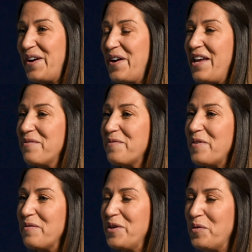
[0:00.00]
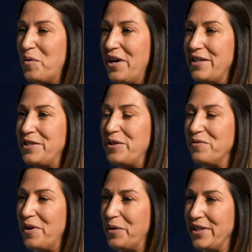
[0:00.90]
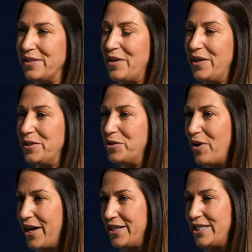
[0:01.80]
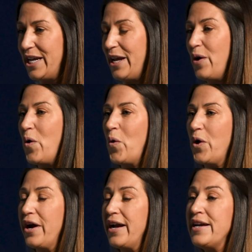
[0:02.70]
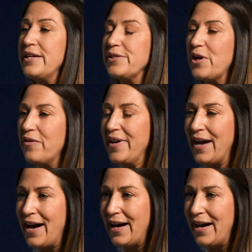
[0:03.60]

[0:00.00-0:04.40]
so, if, if you want to focus on strategy or solving